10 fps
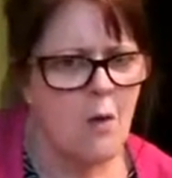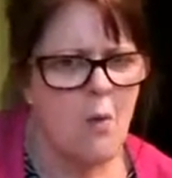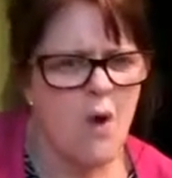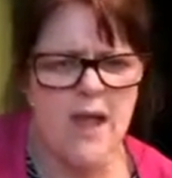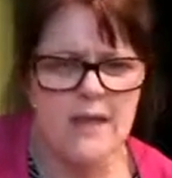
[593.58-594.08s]

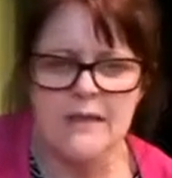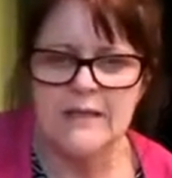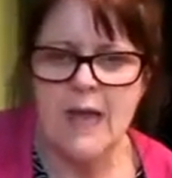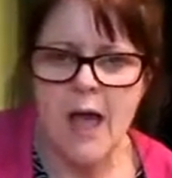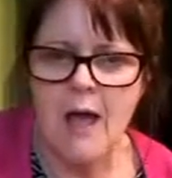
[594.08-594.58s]
Why is
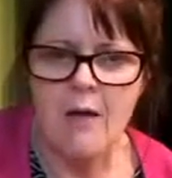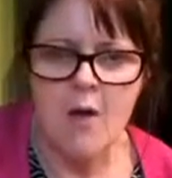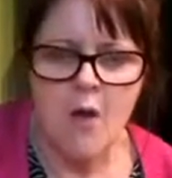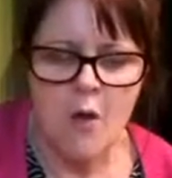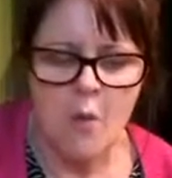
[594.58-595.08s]
that?
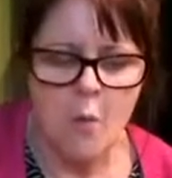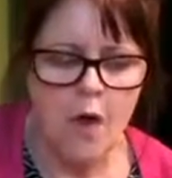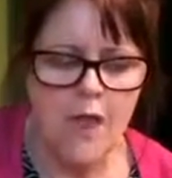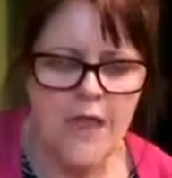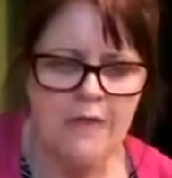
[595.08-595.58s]

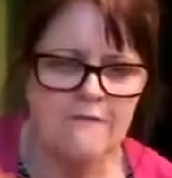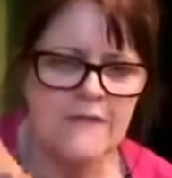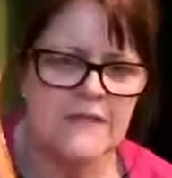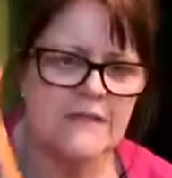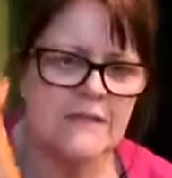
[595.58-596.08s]
Why, if
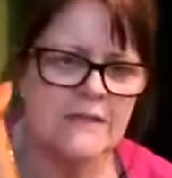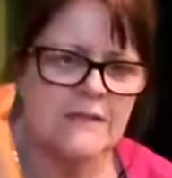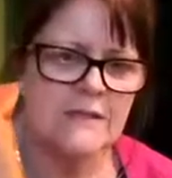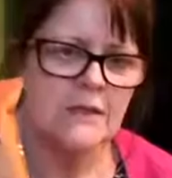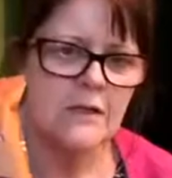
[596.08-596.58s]
this
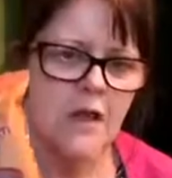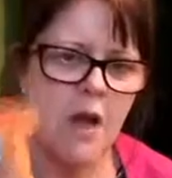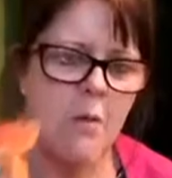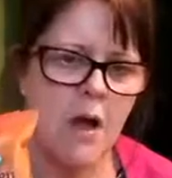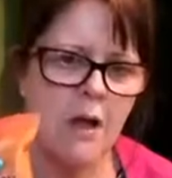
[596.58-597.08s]
is
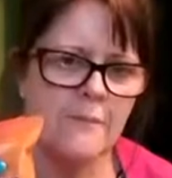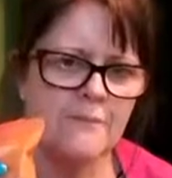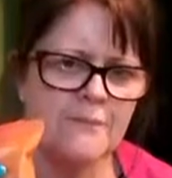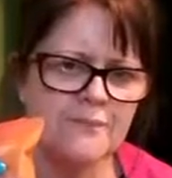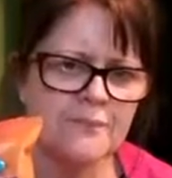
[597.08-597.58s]
lower
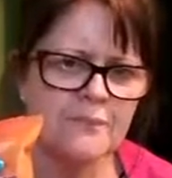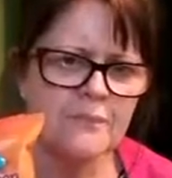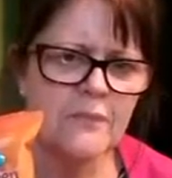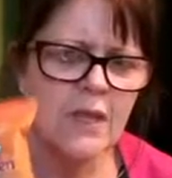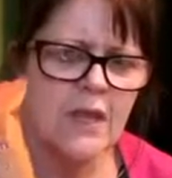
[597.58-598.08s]

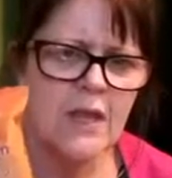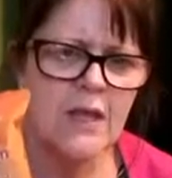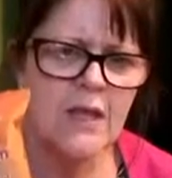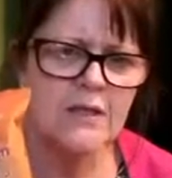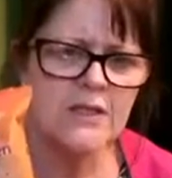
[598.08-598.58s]

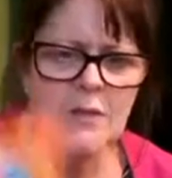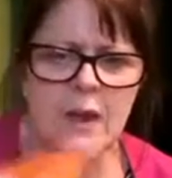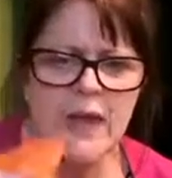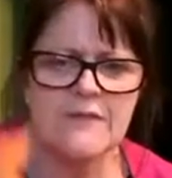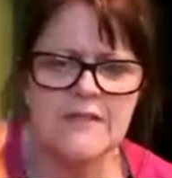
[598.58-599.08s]
do I
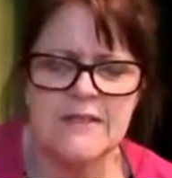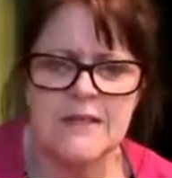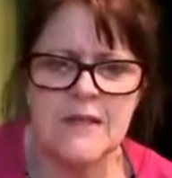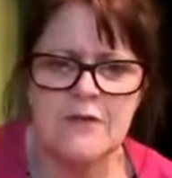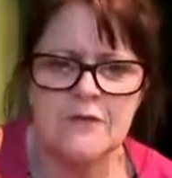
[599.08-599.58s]
have to
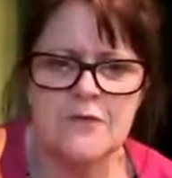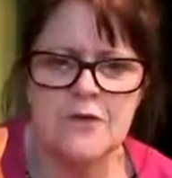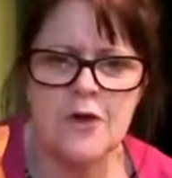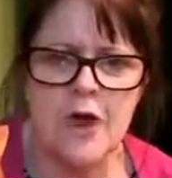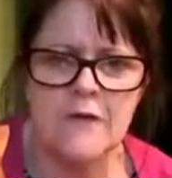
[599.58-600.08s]
sin it at
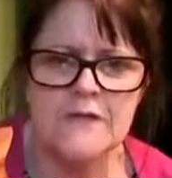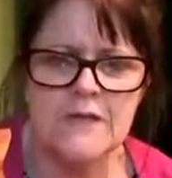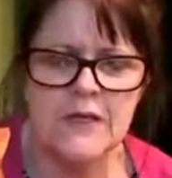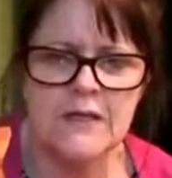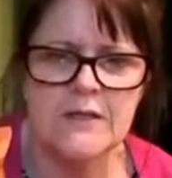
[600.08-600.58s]
4.5
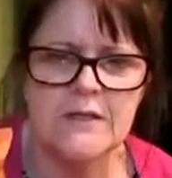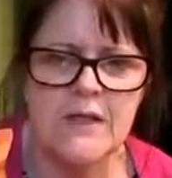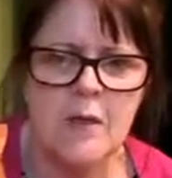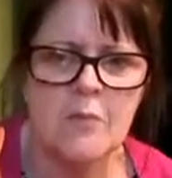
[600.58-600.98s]
sins?